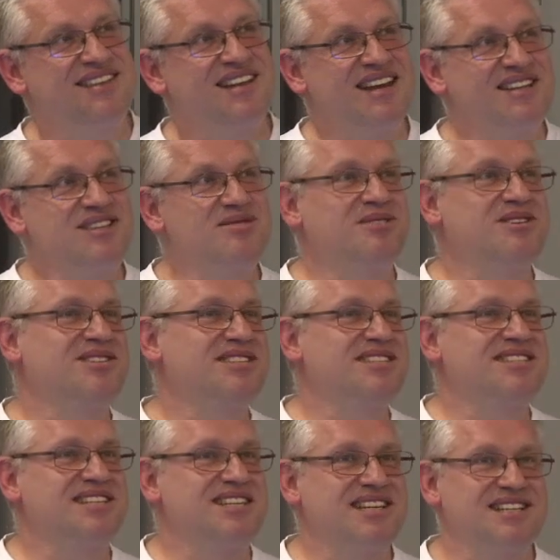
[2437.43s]
then you could
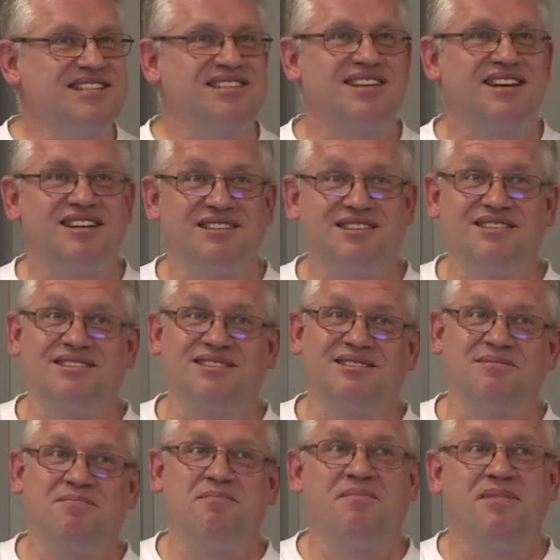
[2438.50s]
see that
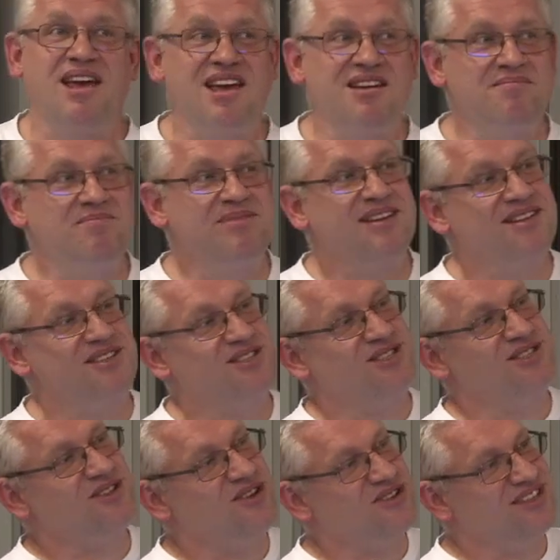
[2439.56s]
maybe
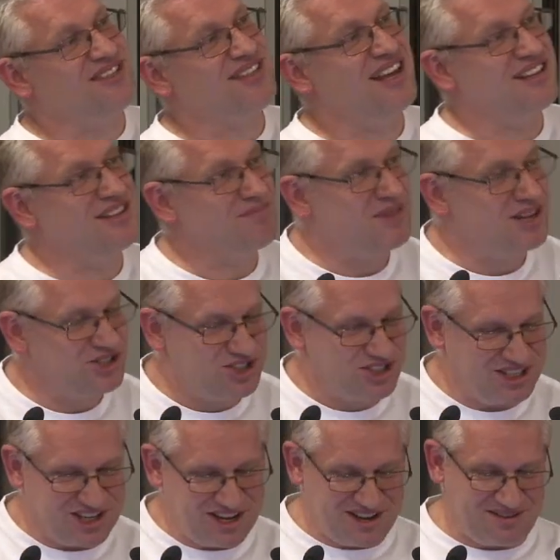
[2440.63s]
it's not that
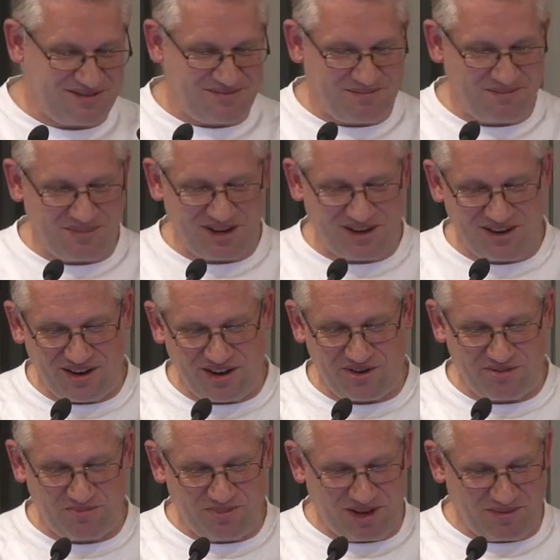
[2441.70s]
much done by
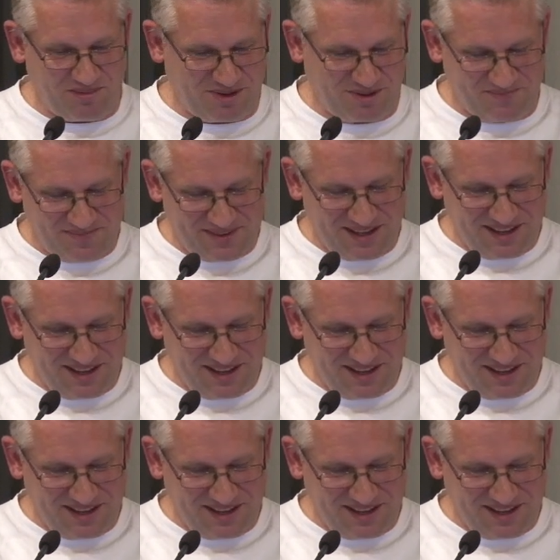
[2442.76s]
our people